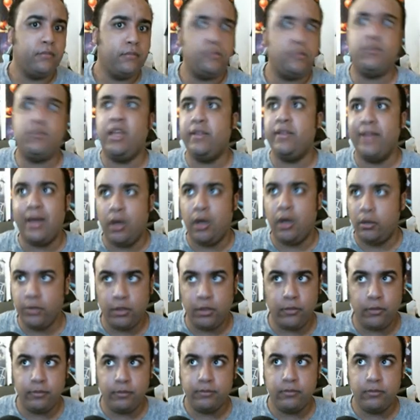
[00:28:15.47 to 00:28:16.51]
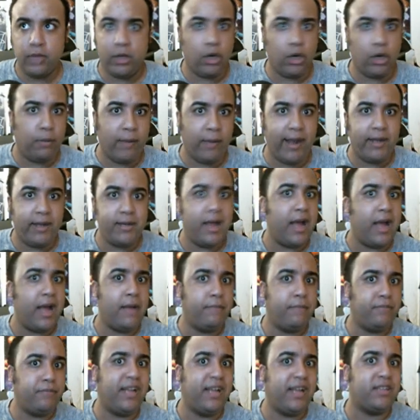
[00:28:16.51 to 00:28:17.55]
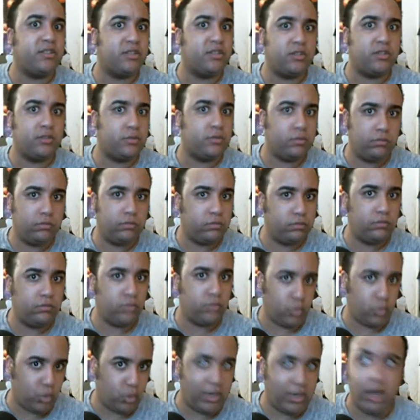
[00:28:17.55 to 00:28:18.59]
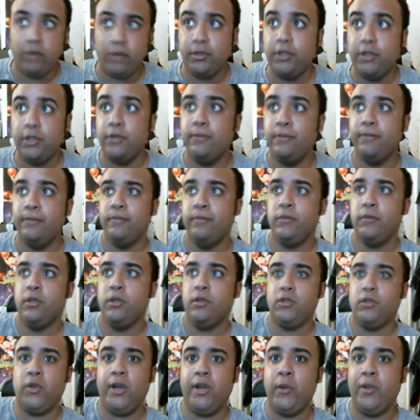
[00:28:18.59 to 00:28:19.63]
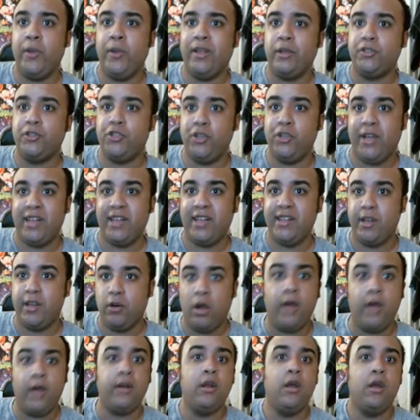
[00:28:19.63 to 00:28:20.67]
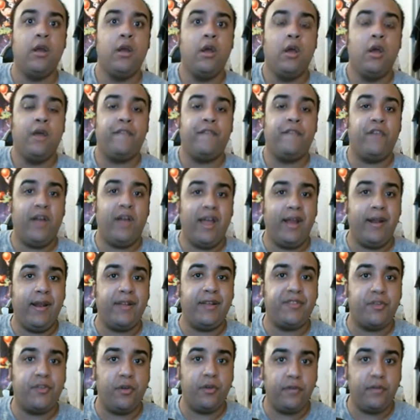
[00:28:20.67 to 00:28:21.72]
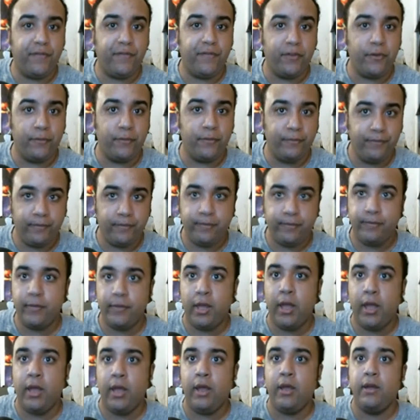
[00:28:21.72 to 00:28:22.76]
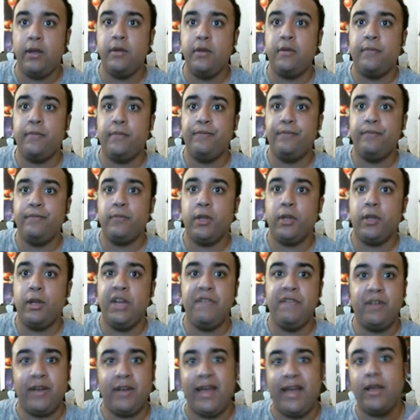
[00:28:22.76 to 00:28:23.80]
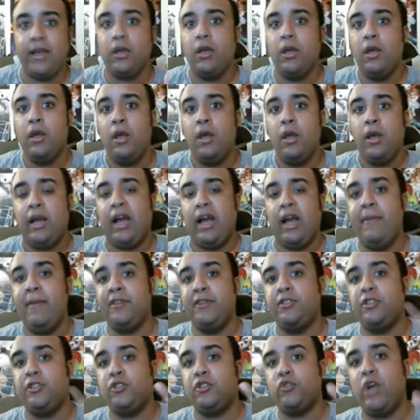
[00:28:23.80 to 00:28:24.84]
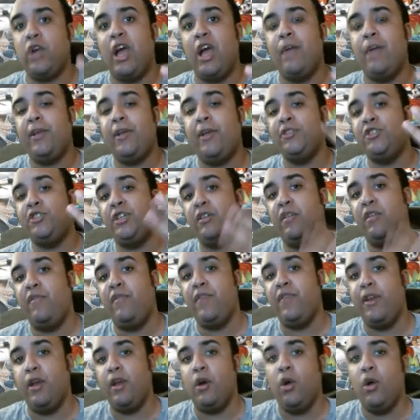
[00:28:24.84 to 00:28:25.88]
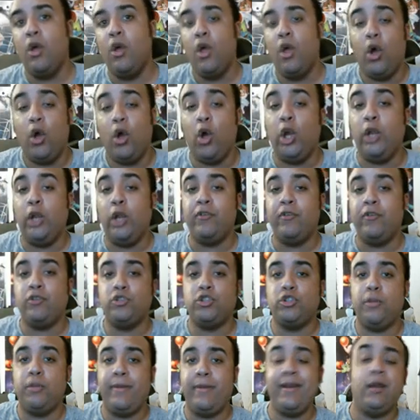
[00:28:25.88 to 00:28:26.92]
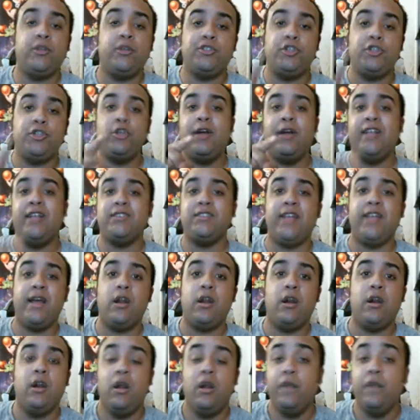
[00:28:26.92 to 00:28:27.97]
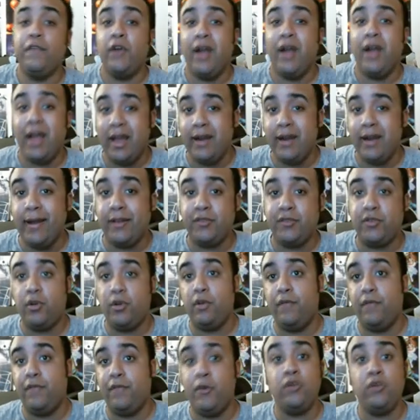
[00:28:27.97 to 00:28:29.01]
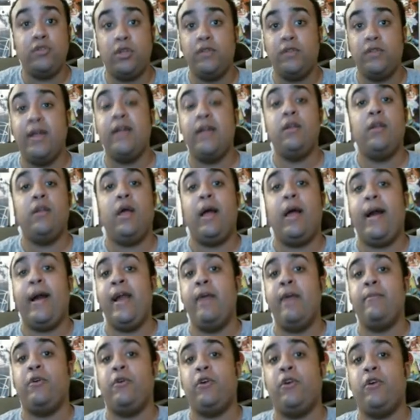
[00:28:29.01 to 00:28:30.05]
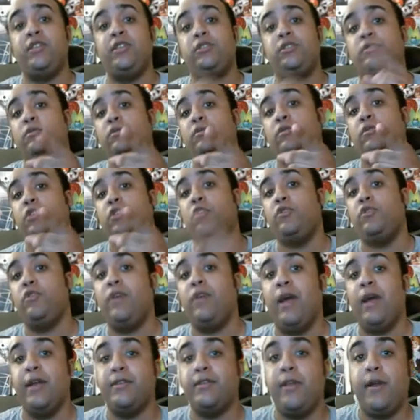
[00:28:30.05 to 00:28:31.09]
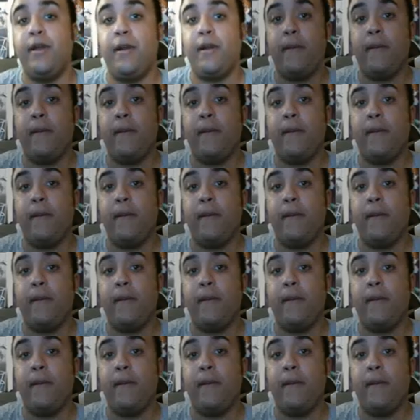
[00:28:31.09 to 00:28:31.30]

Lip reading: Then that'll do. I don't mind that. That's what I'll do. So anyway, I'll see you guys later on for NXT review. And leave a like, comment, subscribe, and share the video all over social media. I'll see you guys later for NXT review. Till then, I am Chris. Talk to you guys later.